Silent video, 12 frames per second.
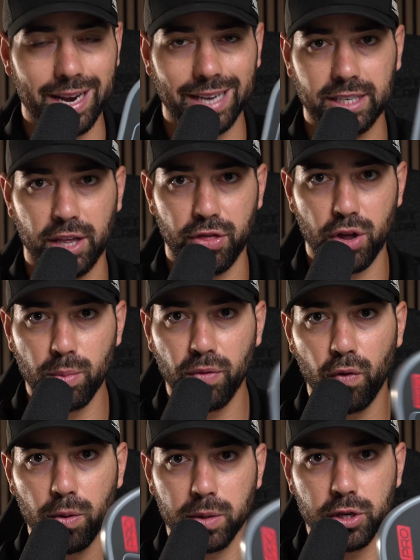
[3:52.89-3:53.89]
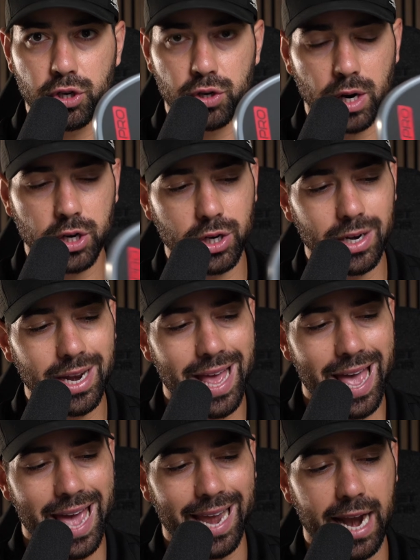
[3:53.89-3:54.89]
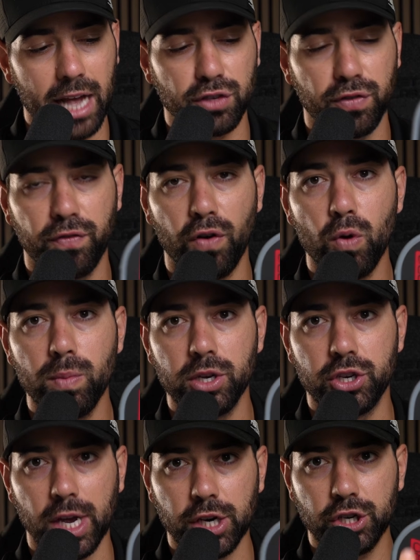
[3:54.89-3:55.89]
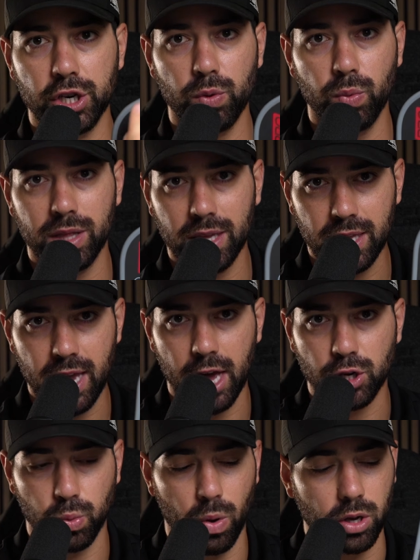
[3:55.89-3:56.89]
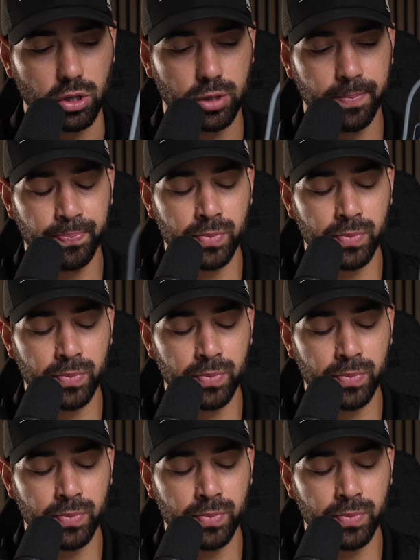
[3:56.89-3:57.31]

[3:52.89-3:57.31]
It has a thermoformed construction, and it has foam injection within the edge walls.